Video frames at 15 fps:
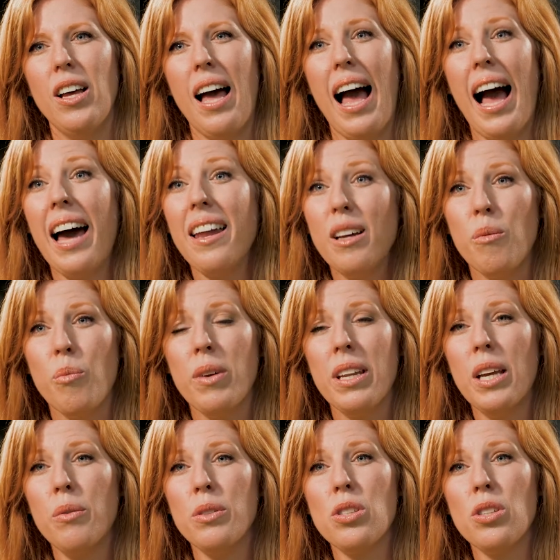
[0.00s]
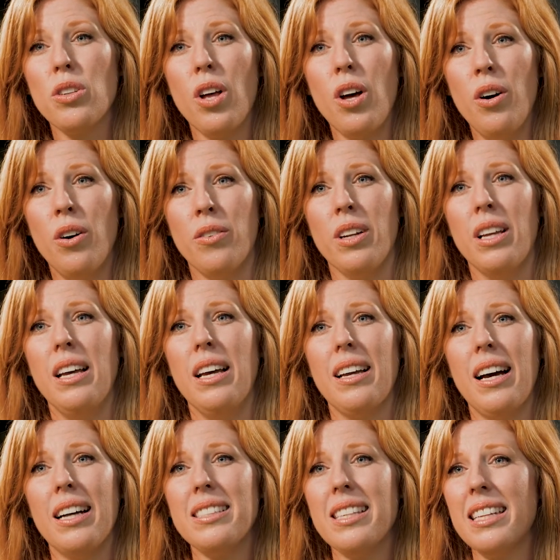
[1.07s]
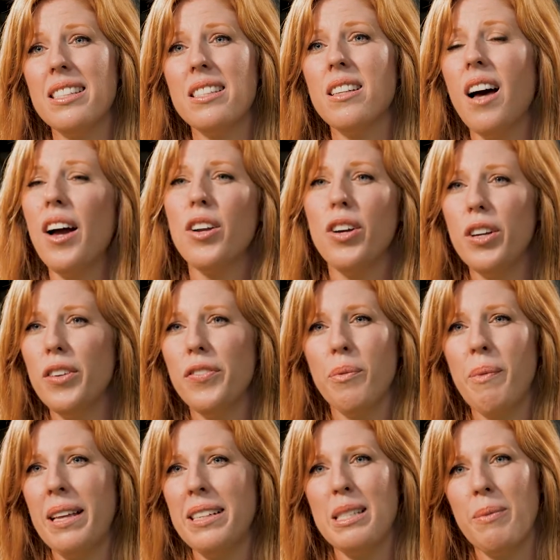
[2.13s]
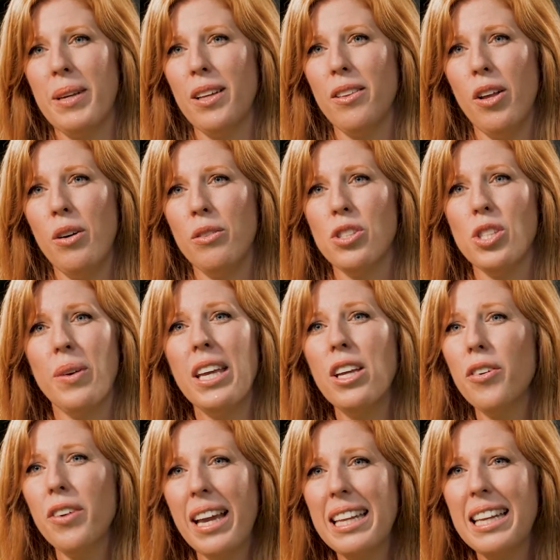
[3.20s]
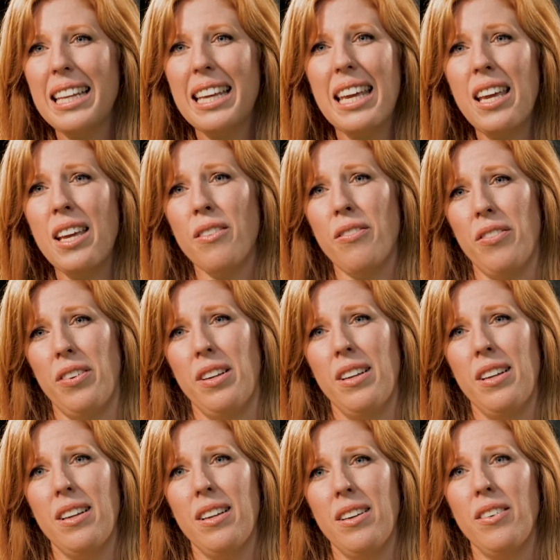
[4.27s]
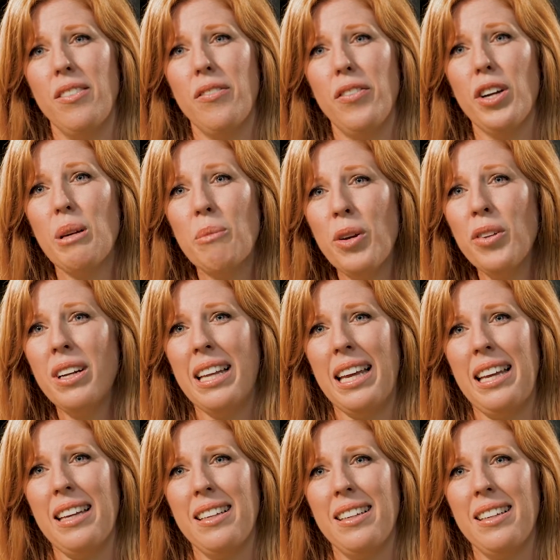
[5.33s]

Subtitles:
Adam, when he was alone, God said it's not good for man to be alone, so He created Eve for community.